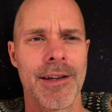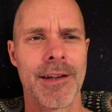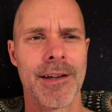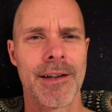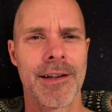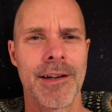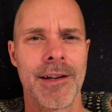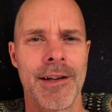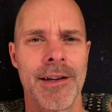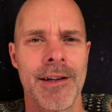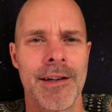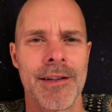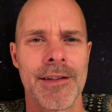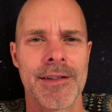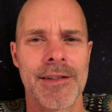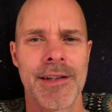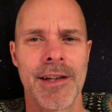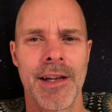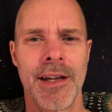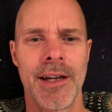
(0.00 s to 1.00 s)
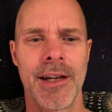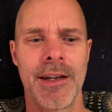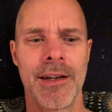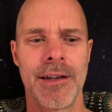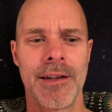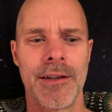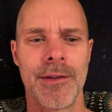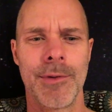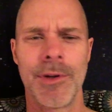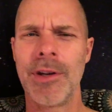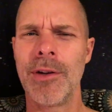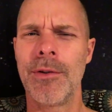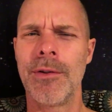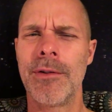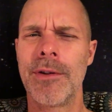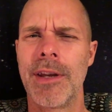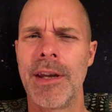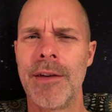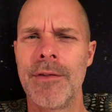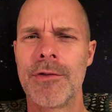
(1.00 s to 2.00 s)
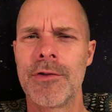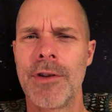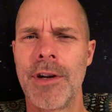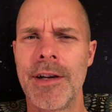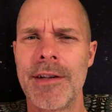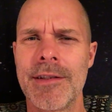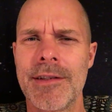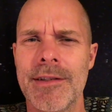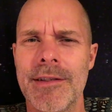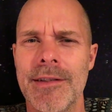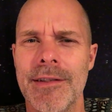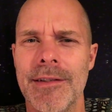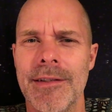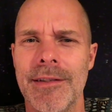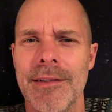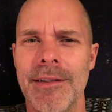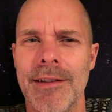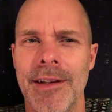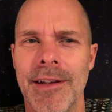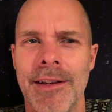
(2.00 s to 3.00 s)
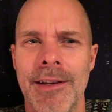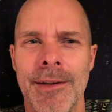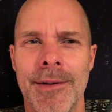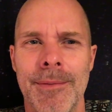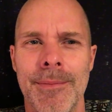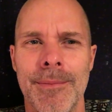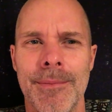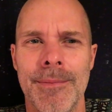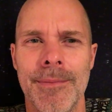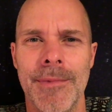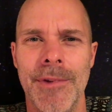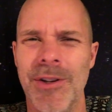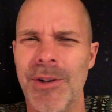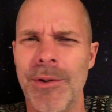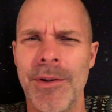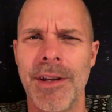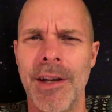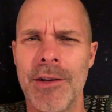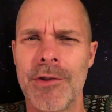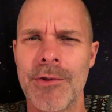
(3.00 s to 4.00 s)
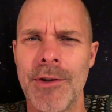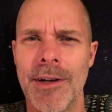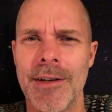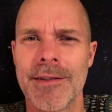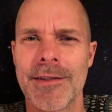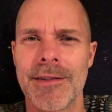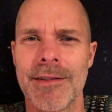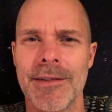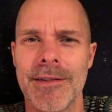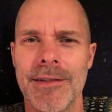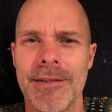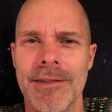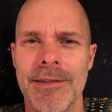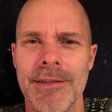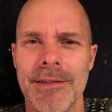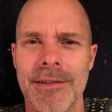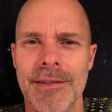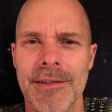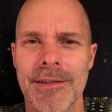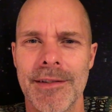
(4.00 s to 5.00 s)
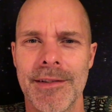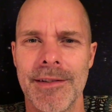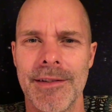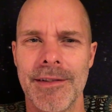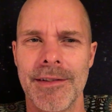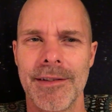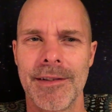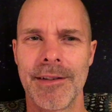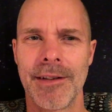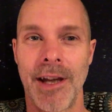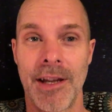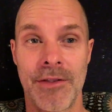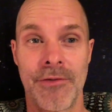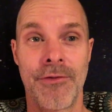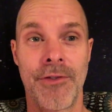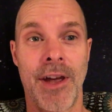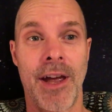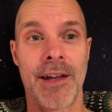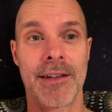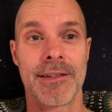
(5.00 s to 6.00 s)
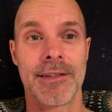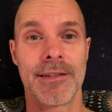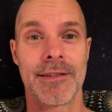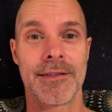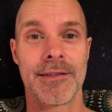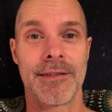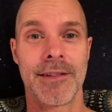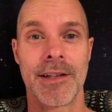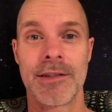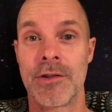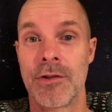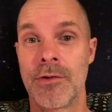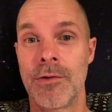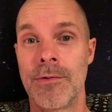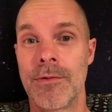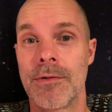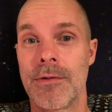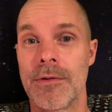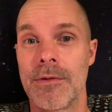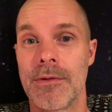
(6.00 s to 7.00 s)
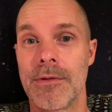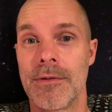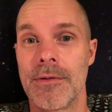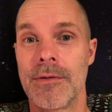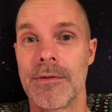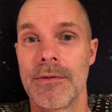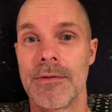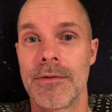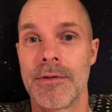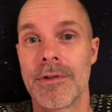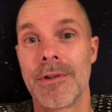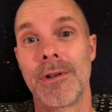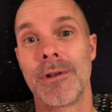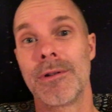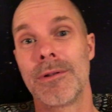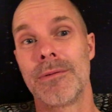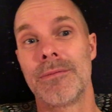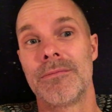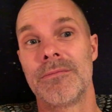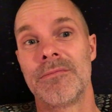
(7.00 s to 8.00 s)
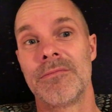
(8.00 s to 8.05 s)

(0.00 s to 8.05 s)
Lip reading: Because when you don't give trust, you don't get trust. That's fact. That's truth. So